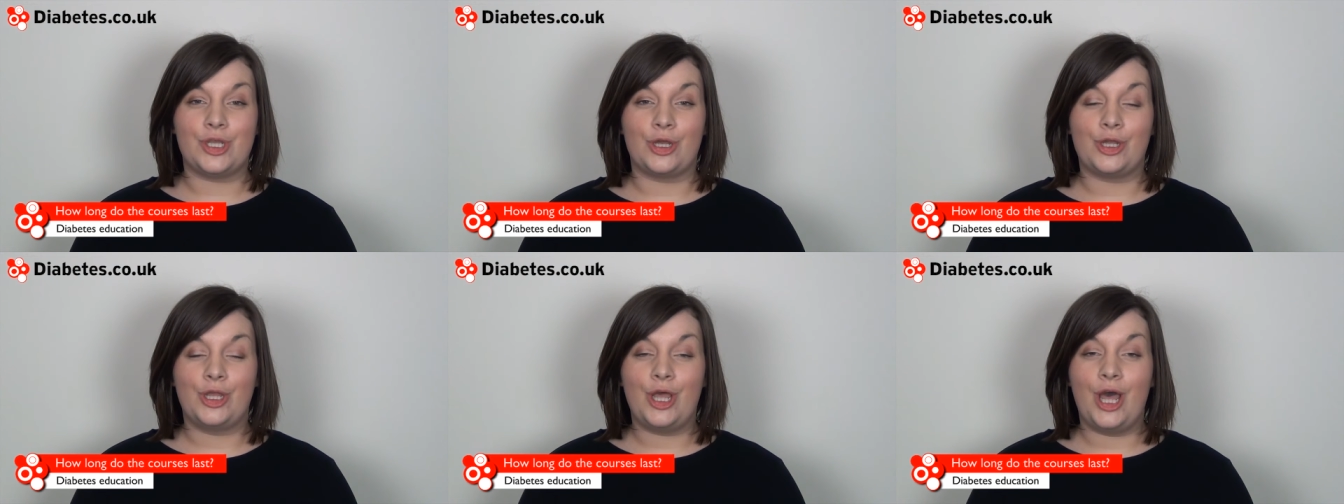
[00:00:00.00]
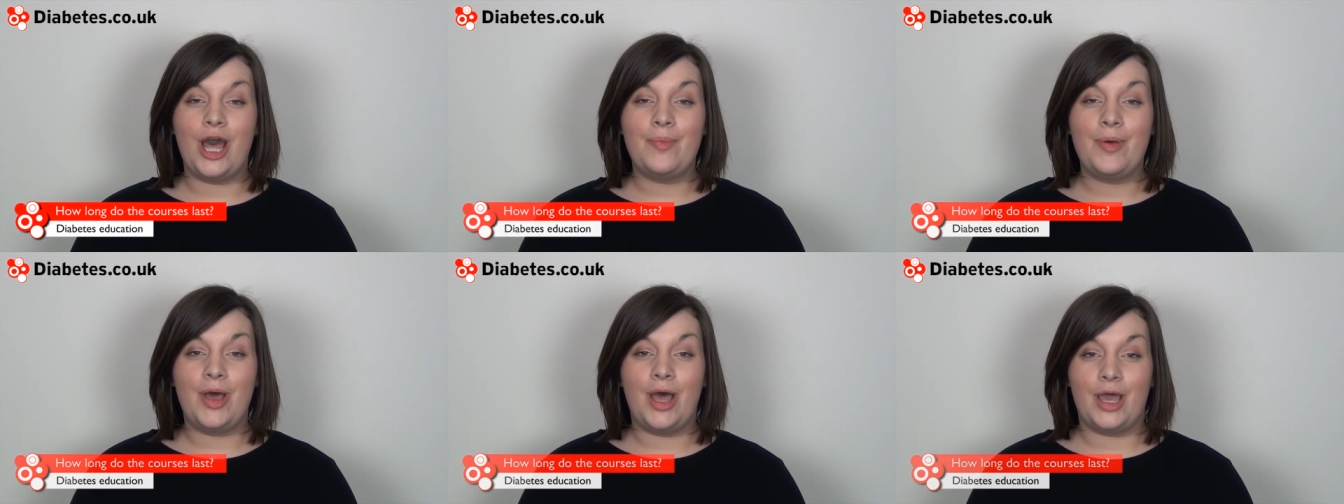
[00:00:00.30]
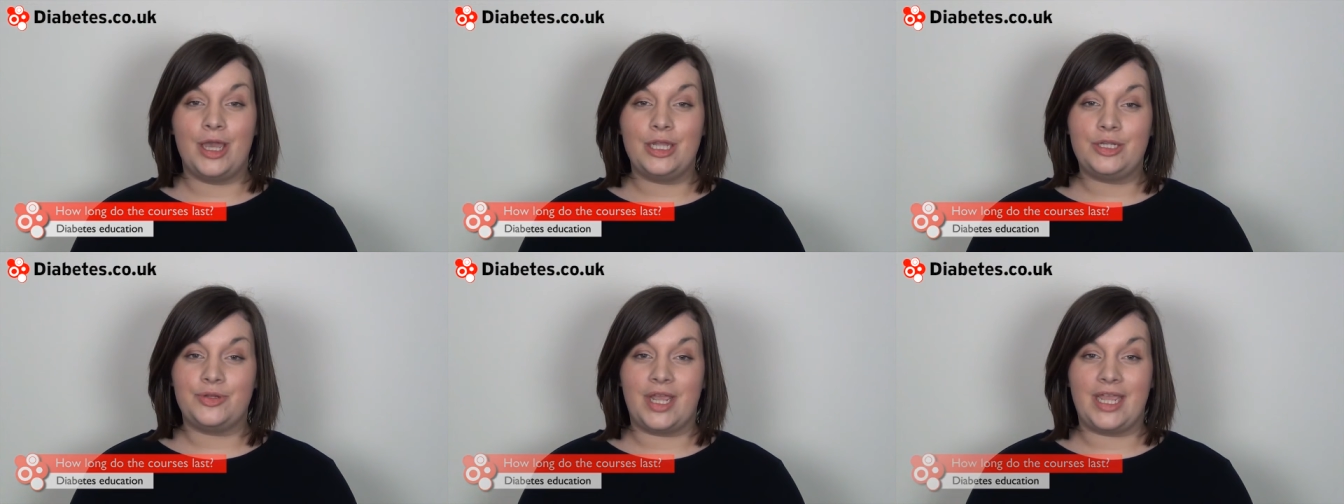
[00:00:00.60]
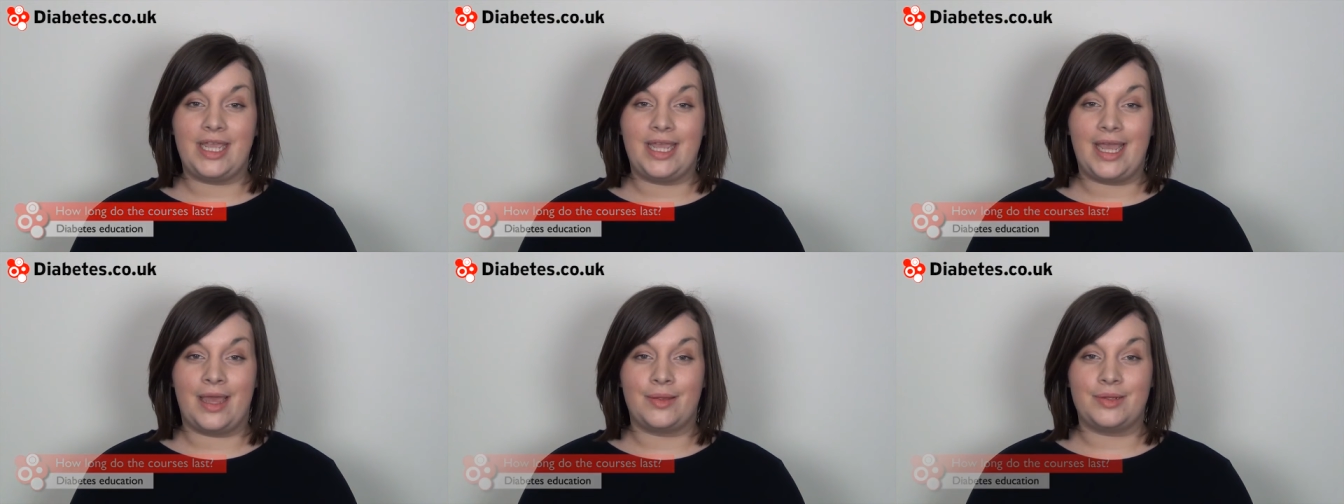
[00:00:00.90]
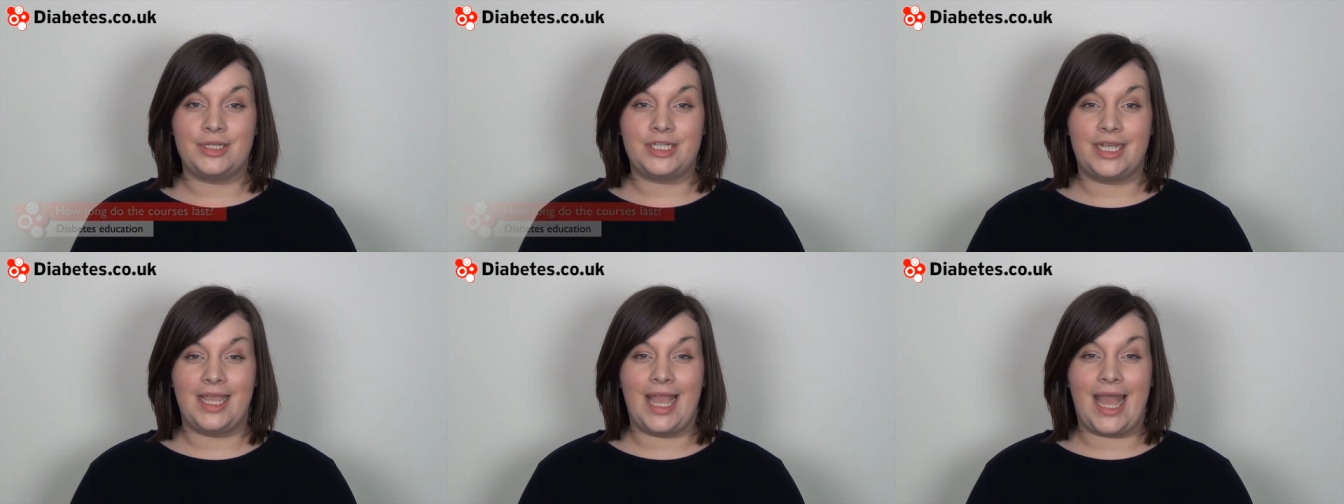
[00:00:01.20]
on carbohydrate
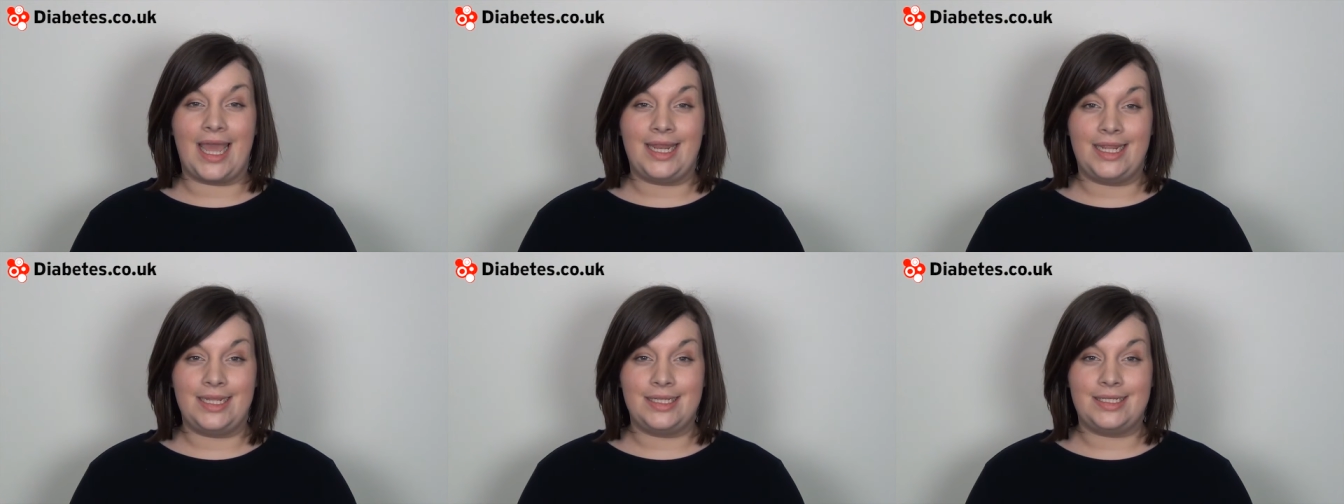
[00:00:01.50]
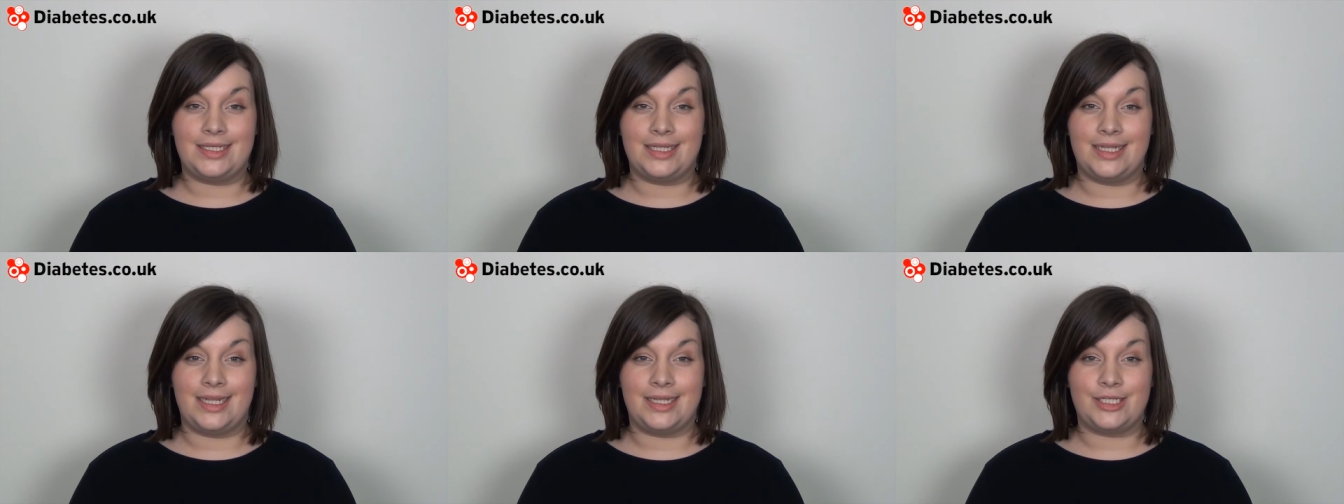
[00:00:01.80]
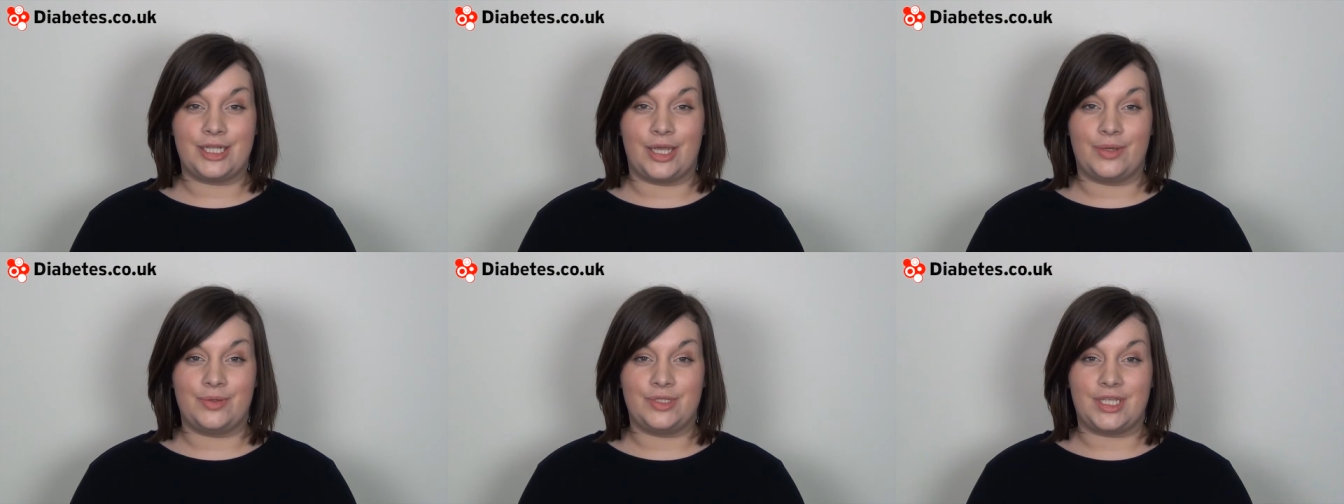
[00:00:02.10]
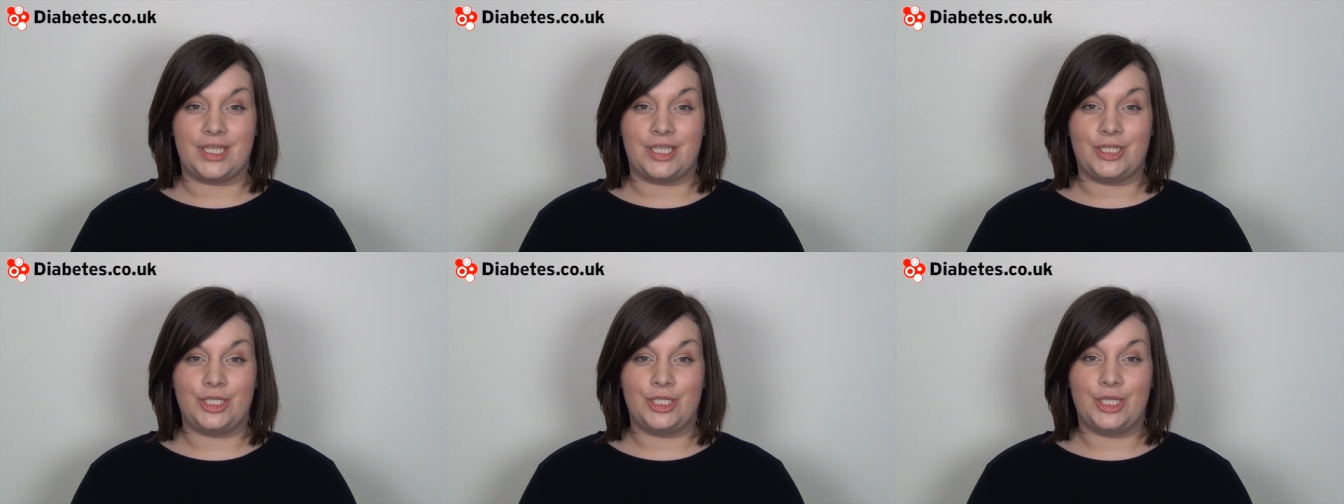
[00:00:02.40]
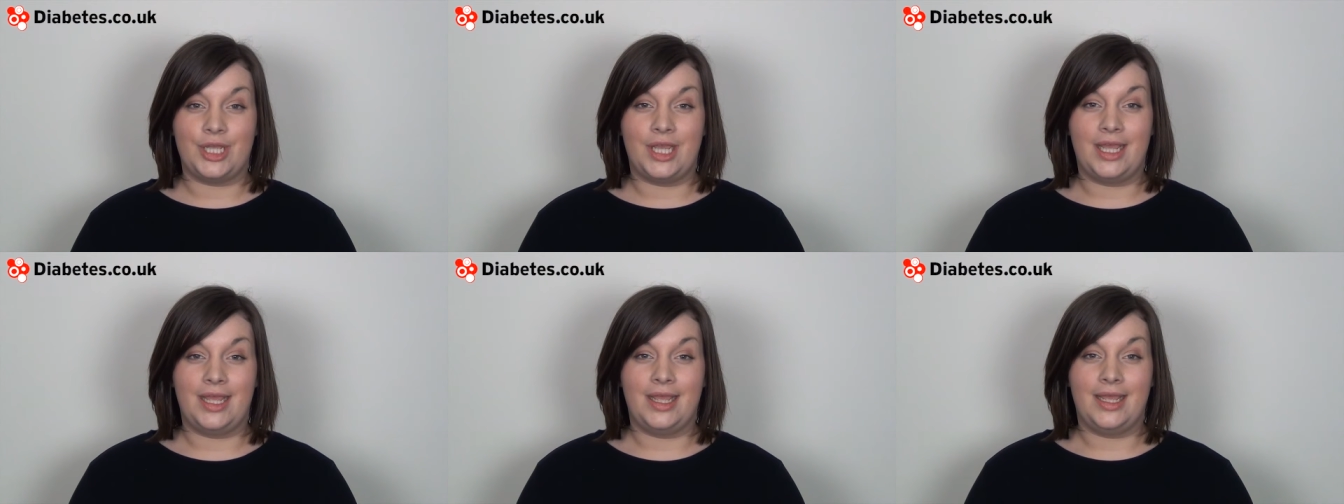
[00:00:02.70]
counting and insulin dosage.